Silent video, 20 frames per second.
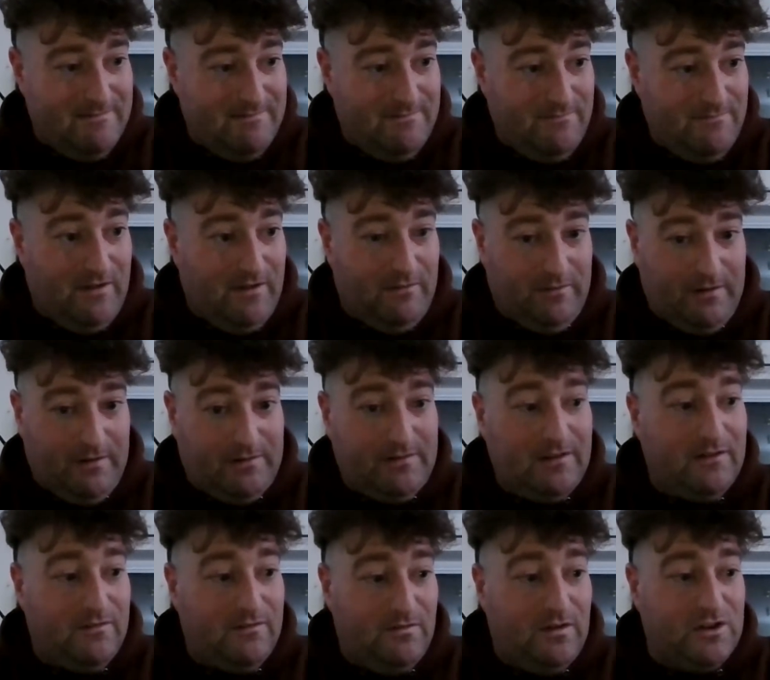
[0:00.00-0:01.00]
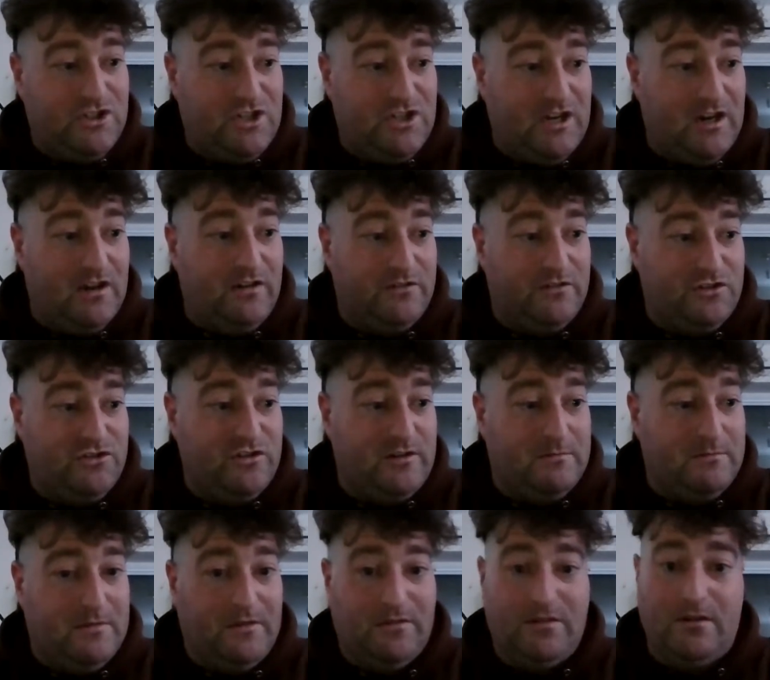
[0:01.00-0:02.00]
Well, it's not watching a live stream,
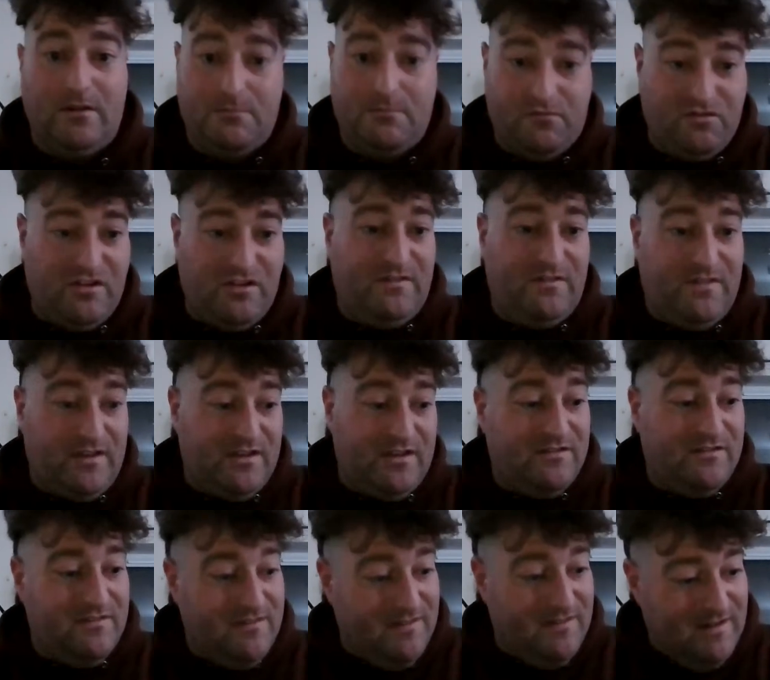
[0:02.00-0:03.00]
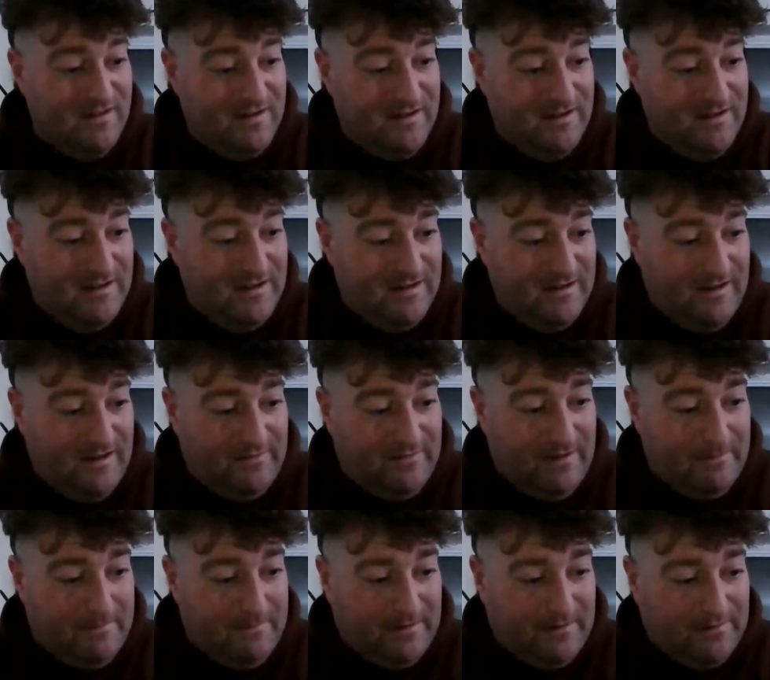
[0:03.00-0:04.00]
but it's like preview, if
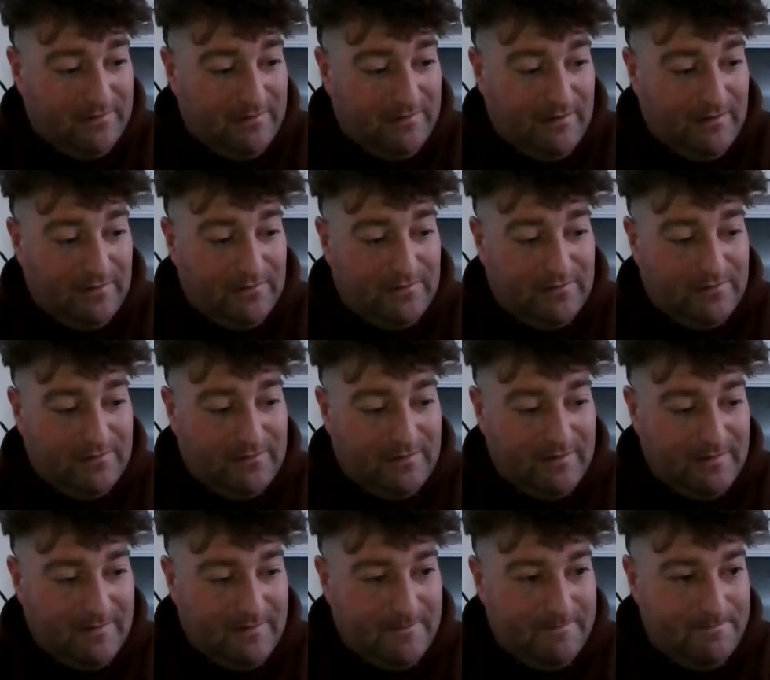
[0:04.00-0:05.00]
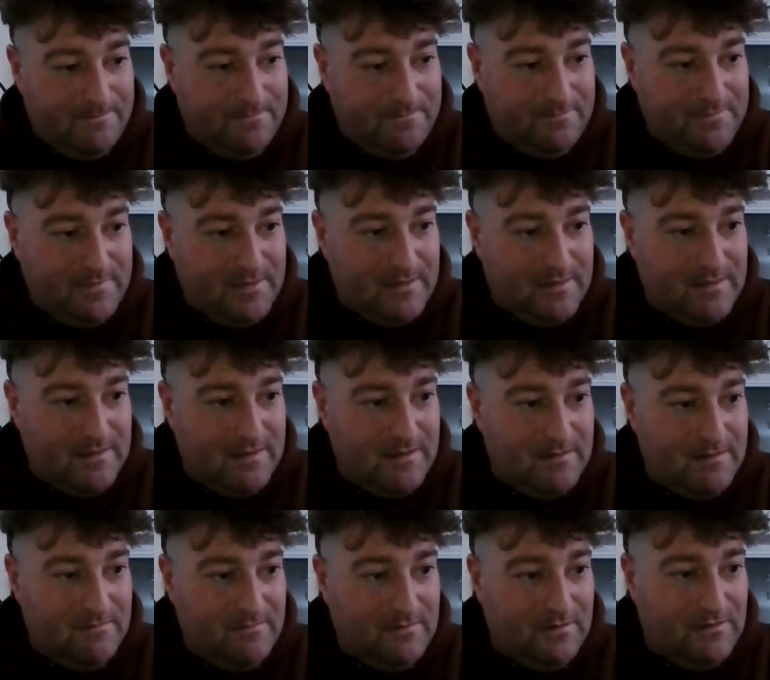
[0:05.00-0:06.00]
that makes sense.
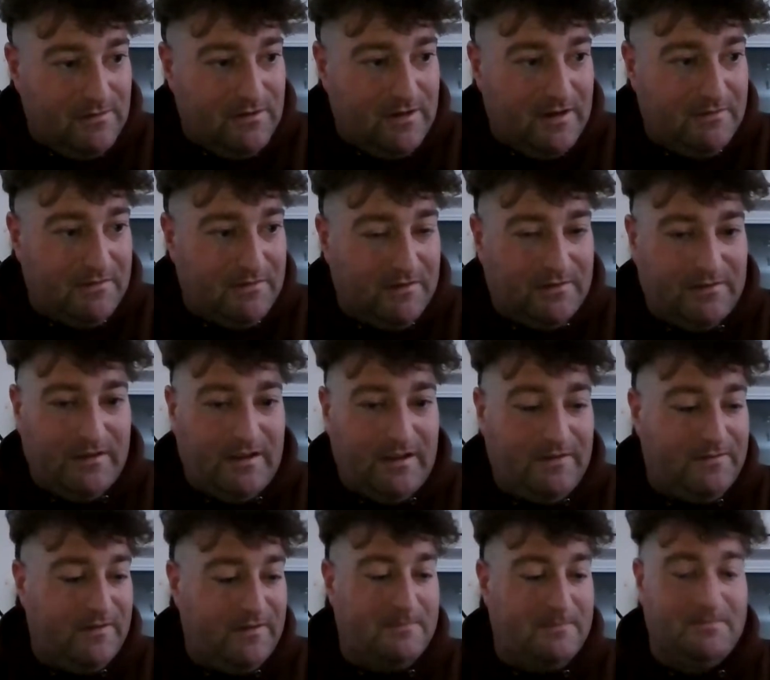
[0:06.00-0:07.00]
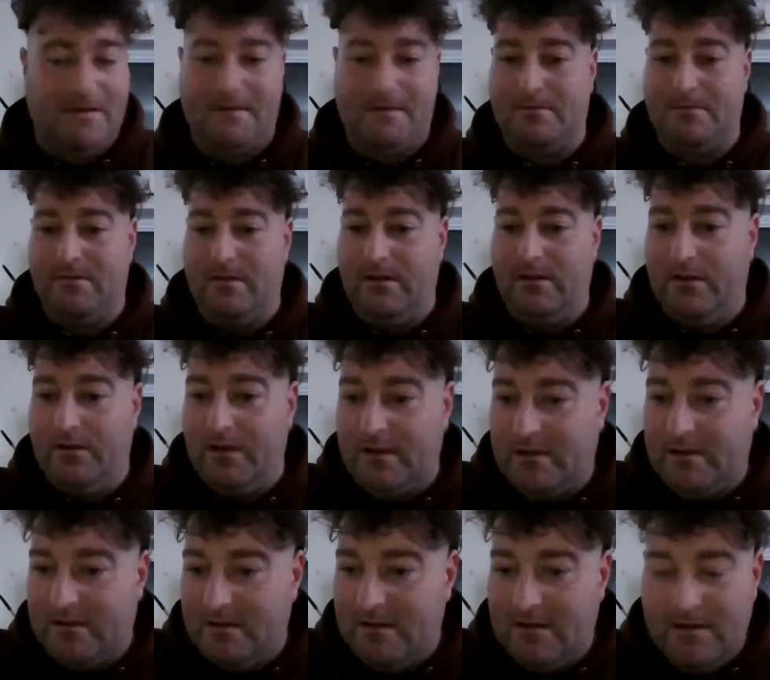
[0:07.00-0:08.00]
Because you know what TV people are
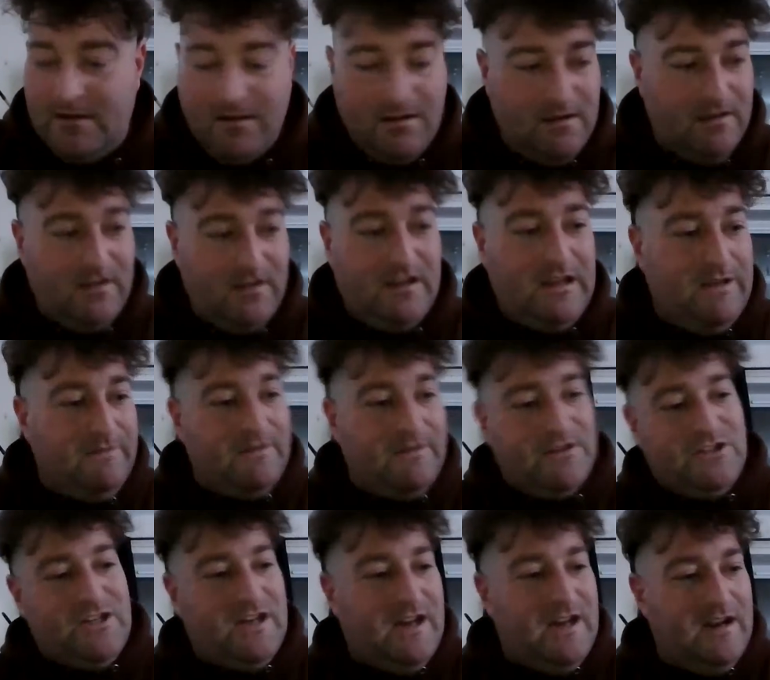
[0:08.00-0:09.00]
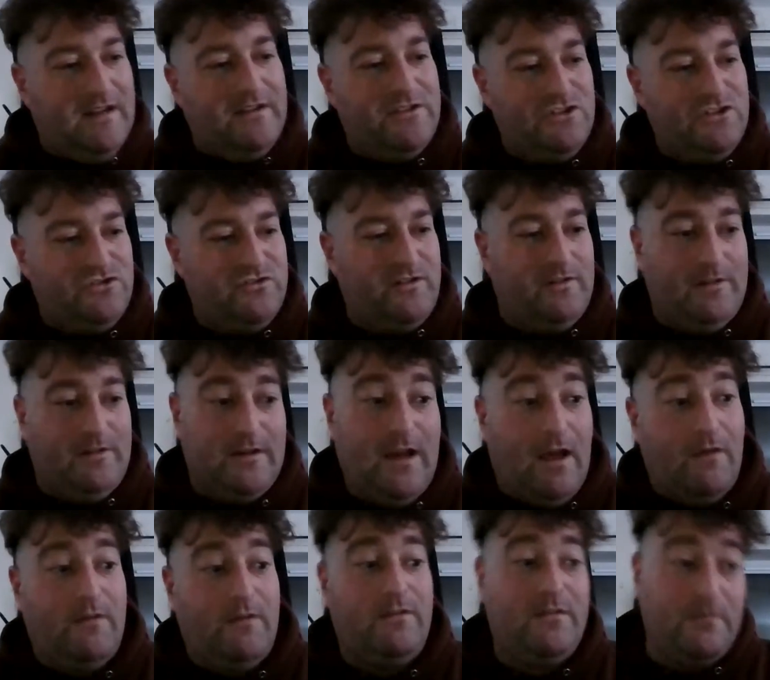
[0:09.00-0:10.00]
like. Oh, you're watching a live stream?
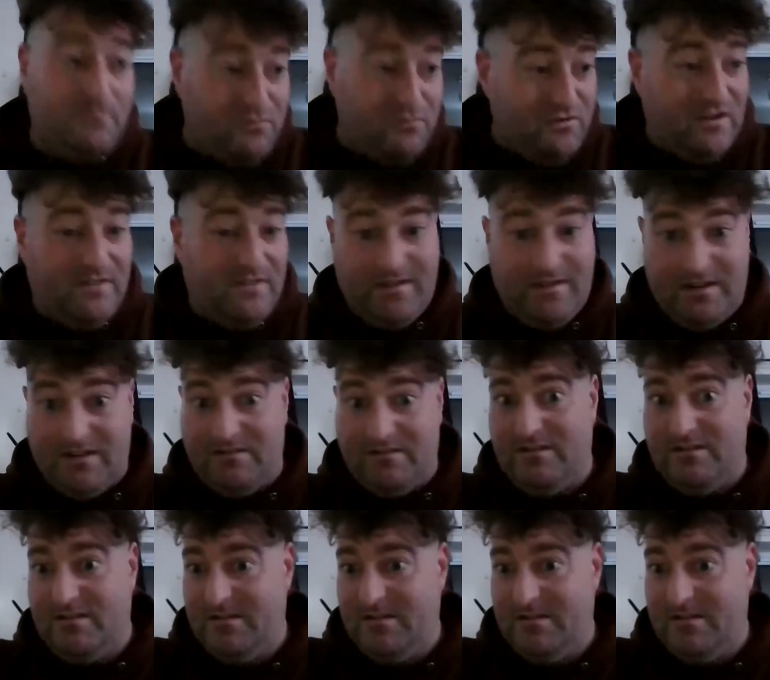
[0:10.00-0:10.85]
No, it's a preview.